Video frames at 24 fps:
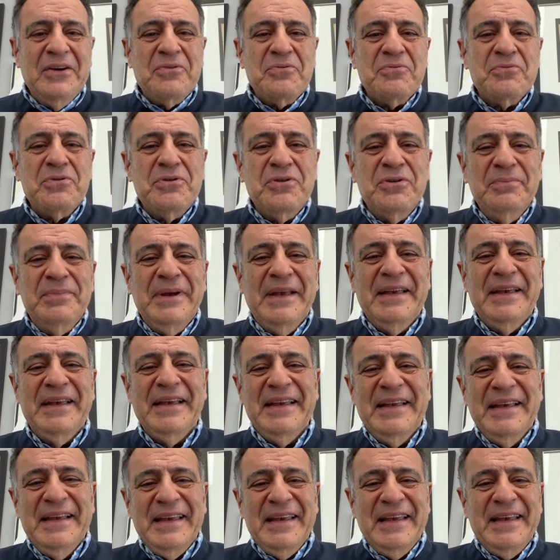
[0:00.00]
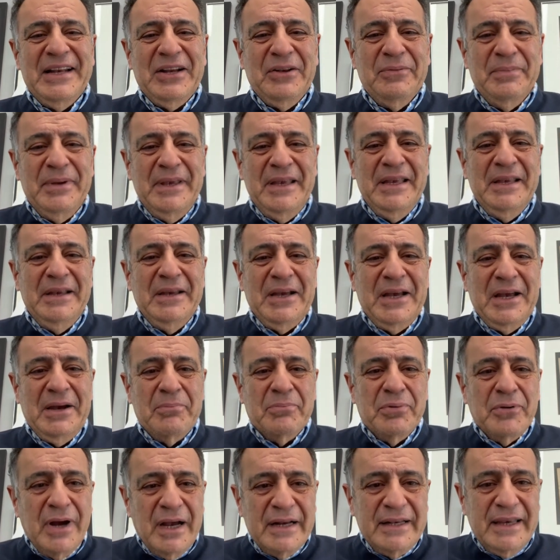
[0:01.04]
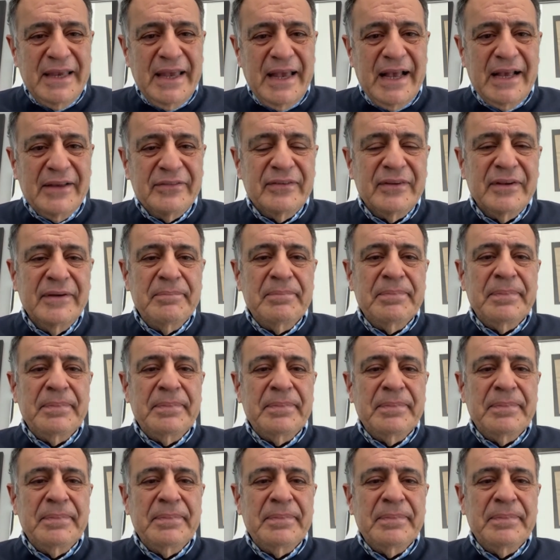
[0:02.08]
room. It'll be broadcast.